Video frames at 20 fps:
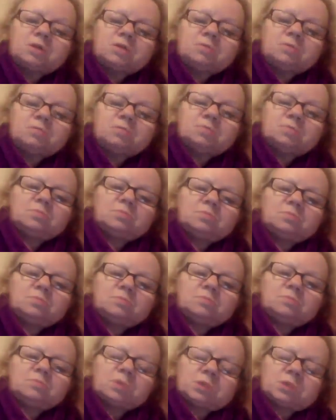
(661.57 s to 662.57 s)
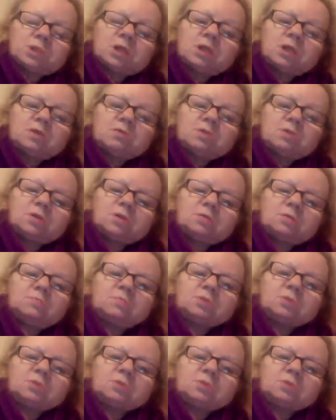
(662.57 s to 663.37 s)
home, a carer,